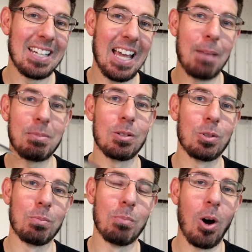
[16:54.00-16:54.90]
an
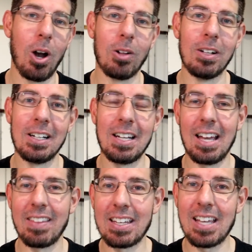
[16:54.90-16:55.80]
absolute mile,
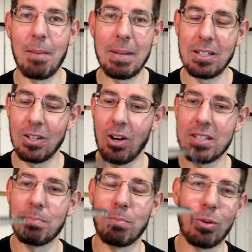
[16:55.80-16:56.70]
and they come in
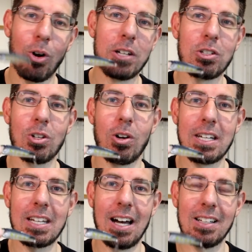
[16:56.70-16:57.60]
nice bright
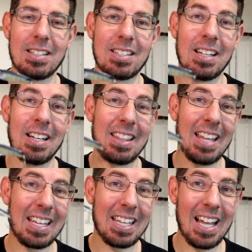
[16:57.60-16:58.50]
shiny colors that